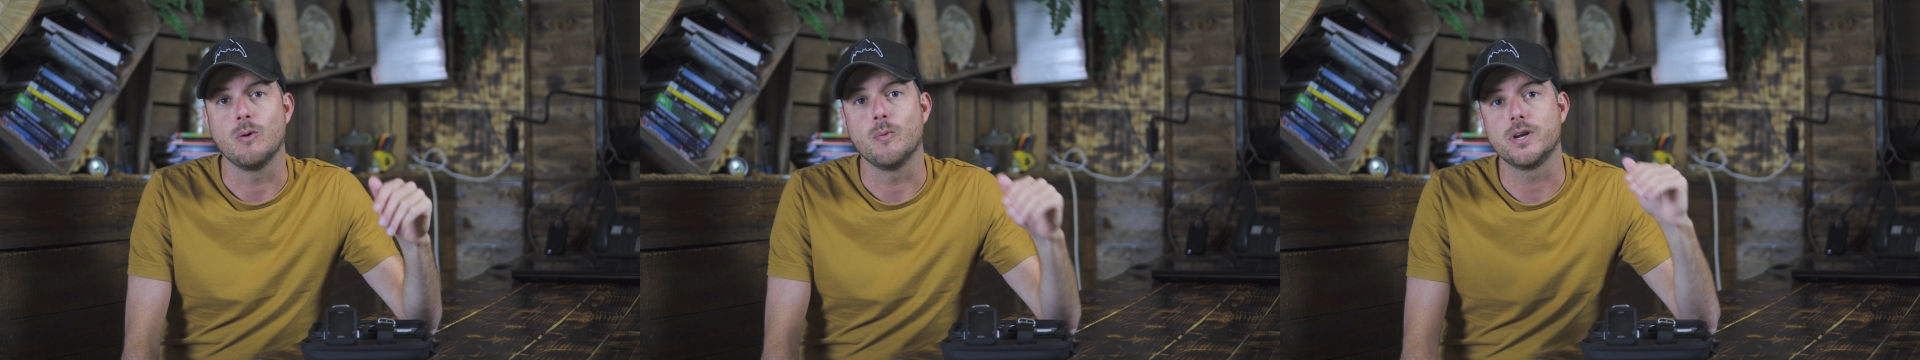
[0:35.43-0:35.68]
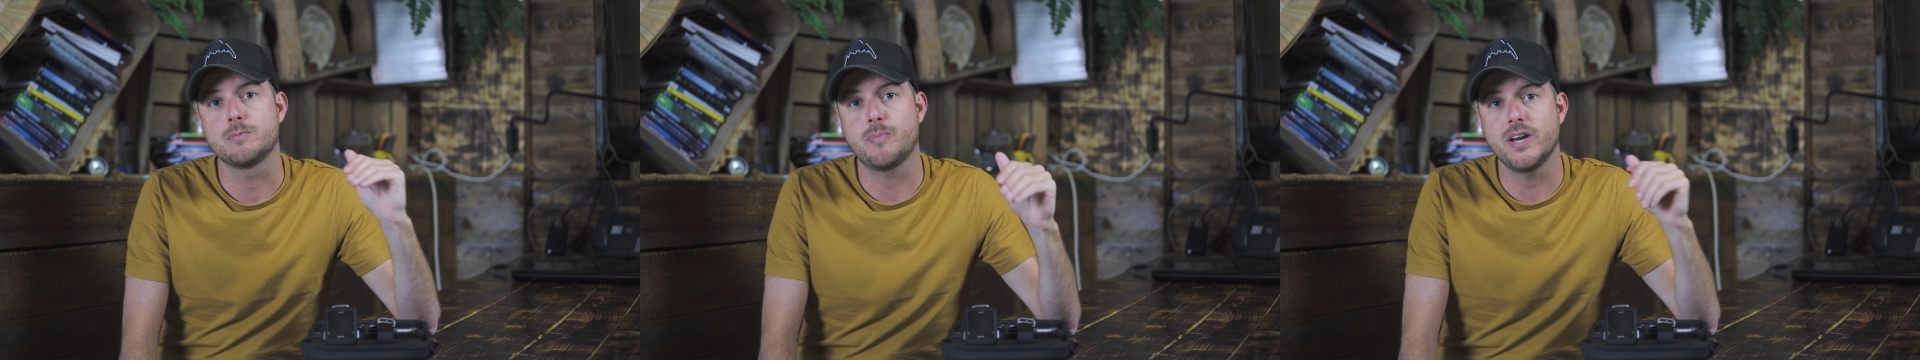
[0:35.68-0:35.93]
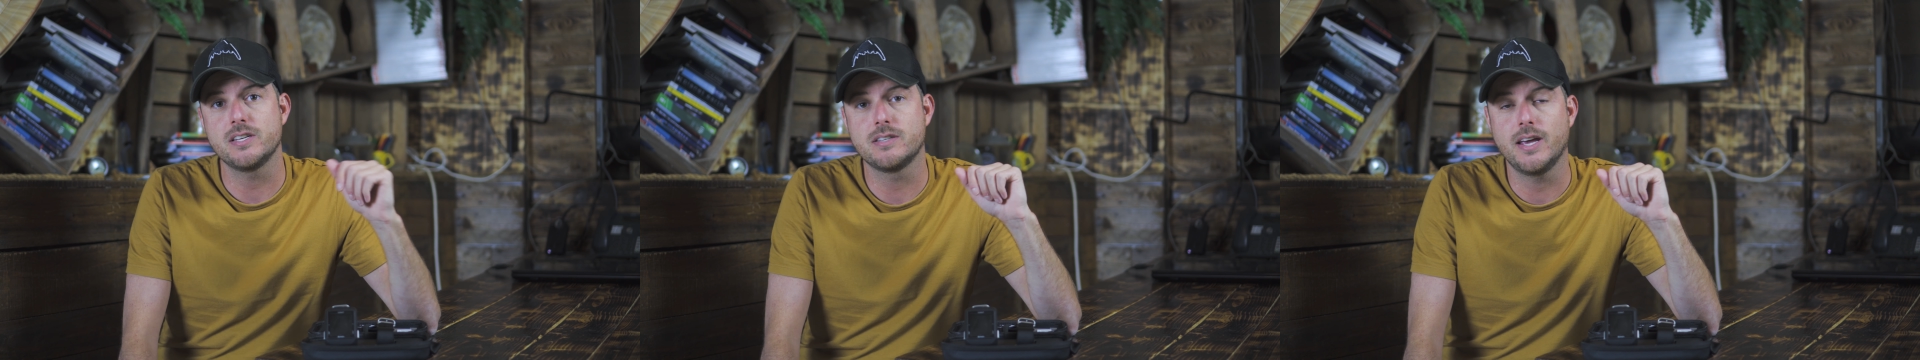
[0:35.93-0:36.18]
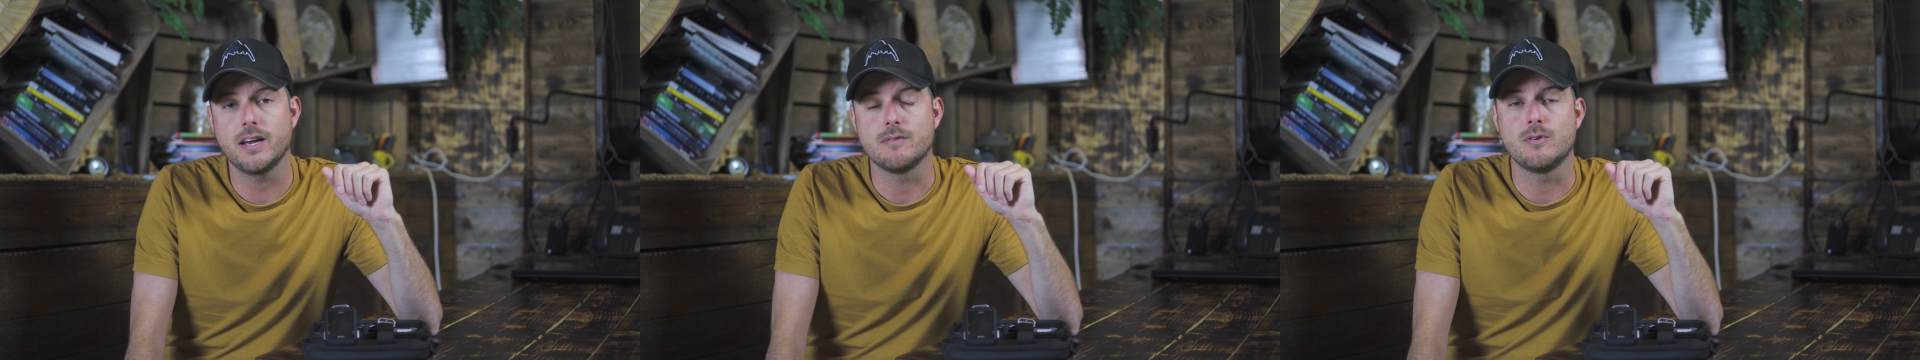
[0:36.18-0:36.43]
With its price
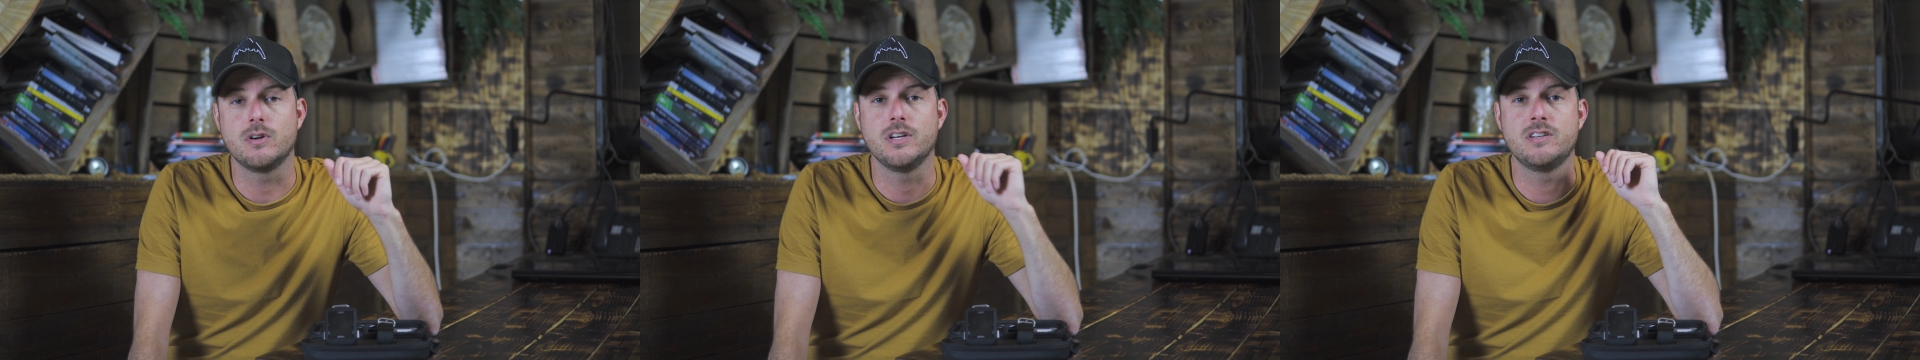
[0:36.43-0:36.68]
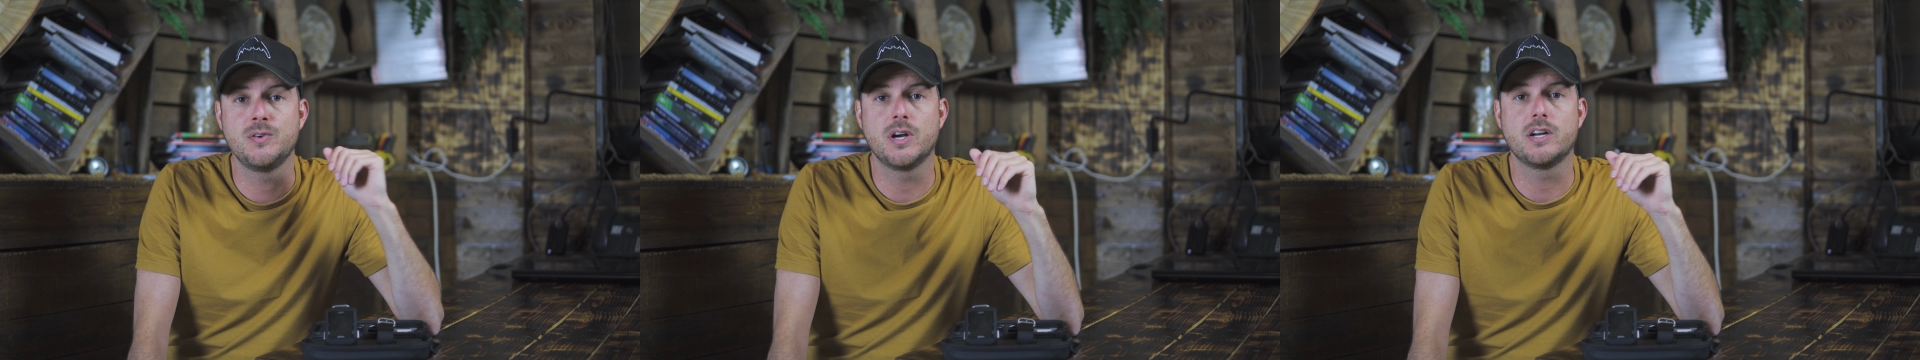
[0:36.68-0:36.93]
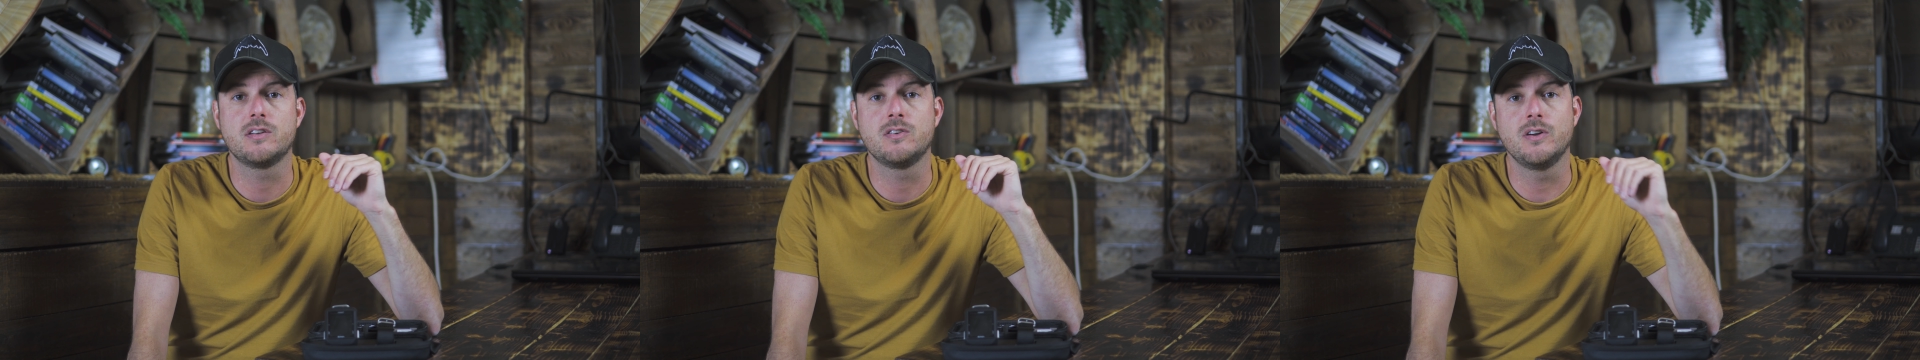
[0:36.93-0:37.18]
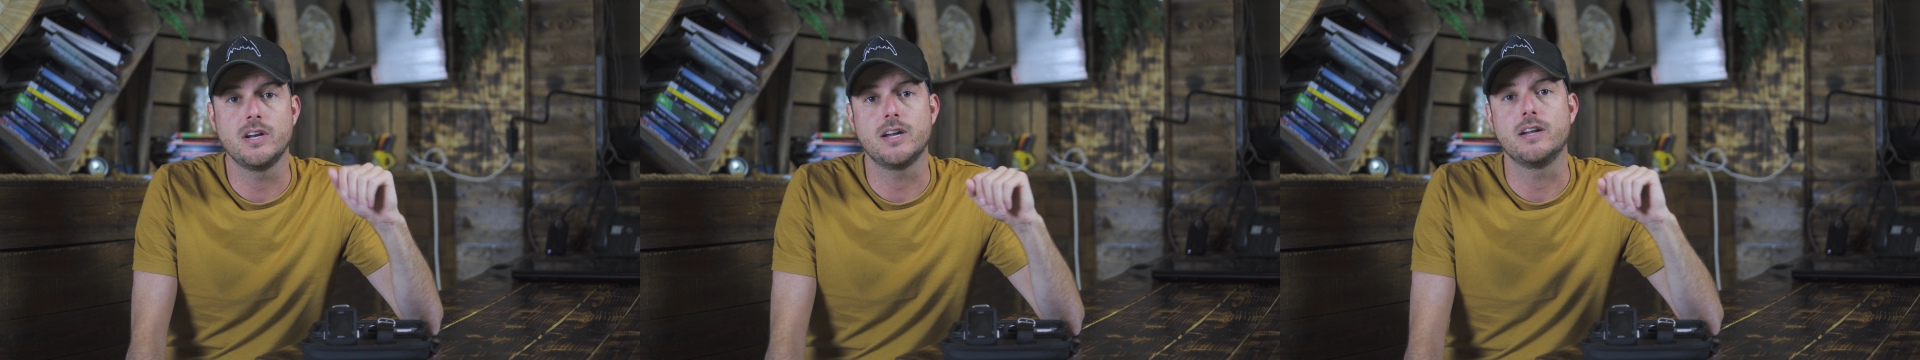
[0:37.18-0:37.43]
tag of only
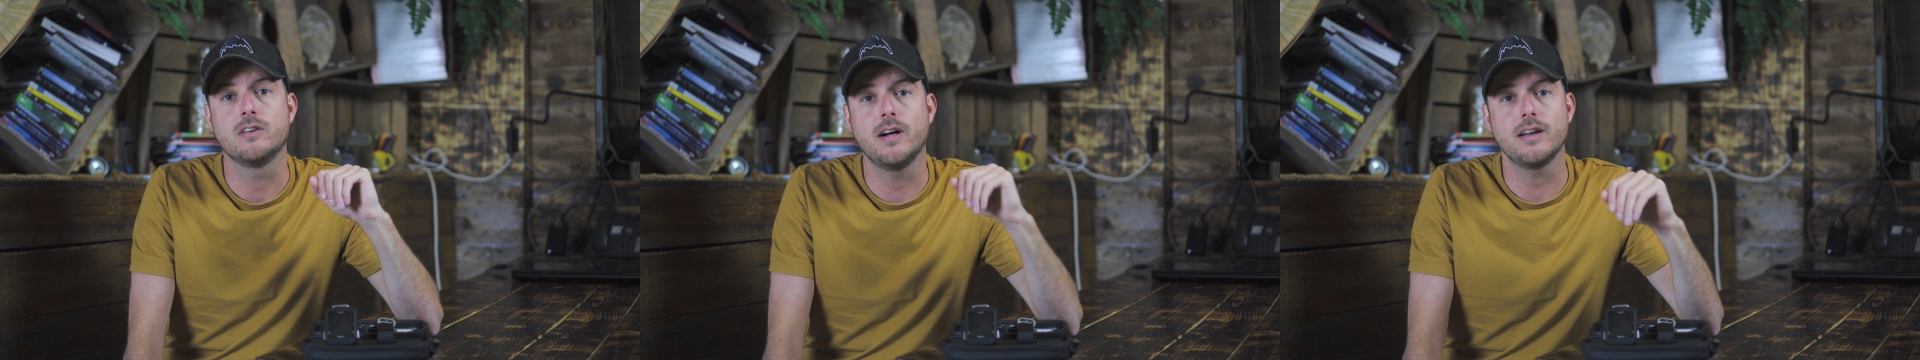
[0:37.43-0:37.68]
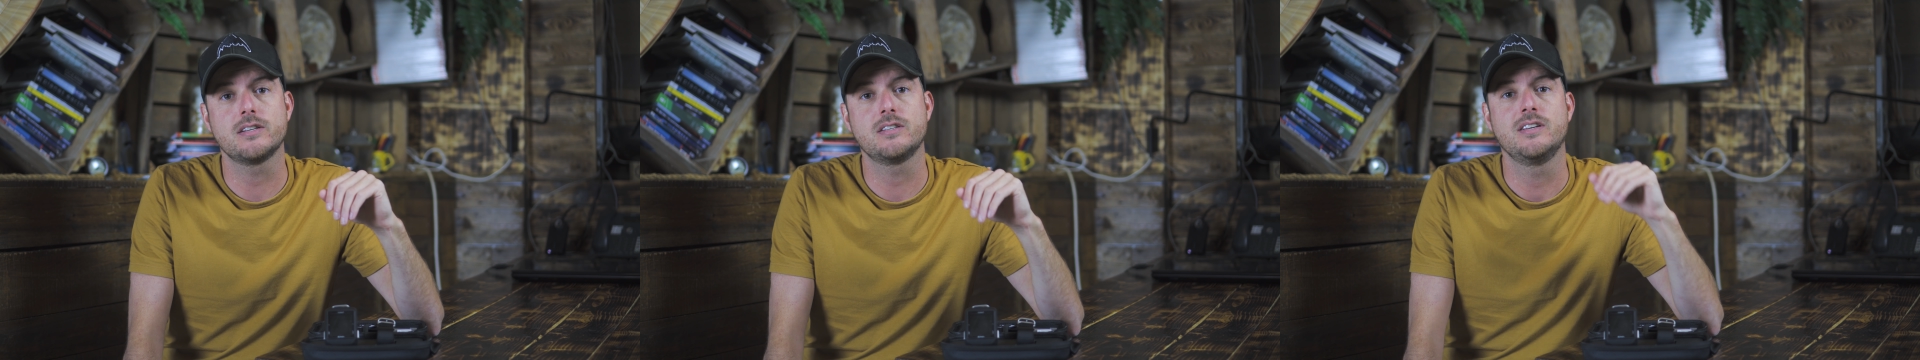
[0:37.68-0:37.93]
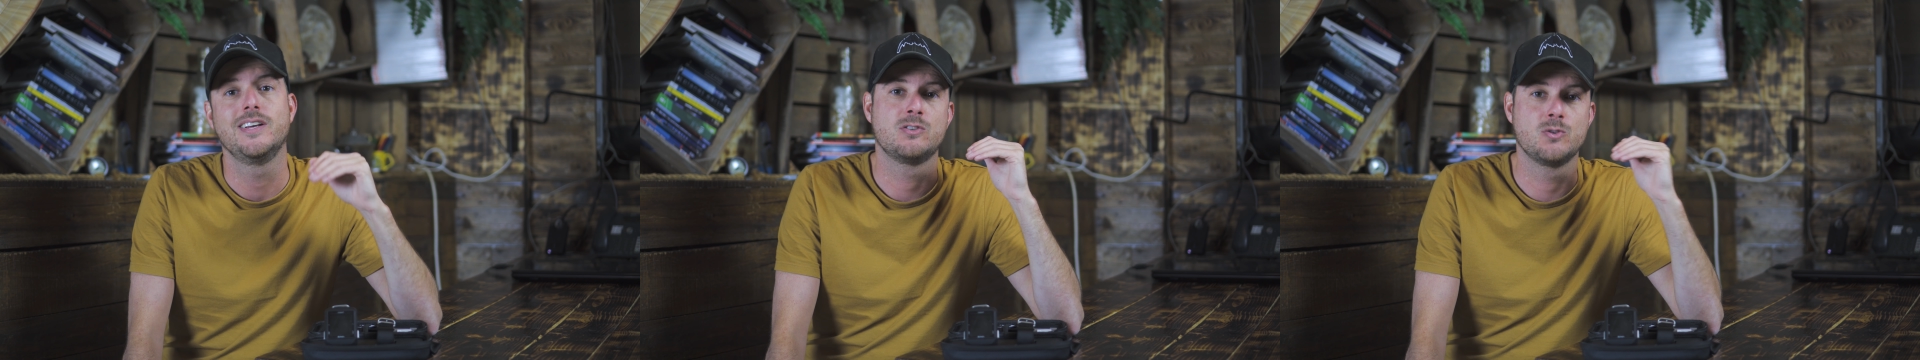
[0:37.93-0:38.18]
$339,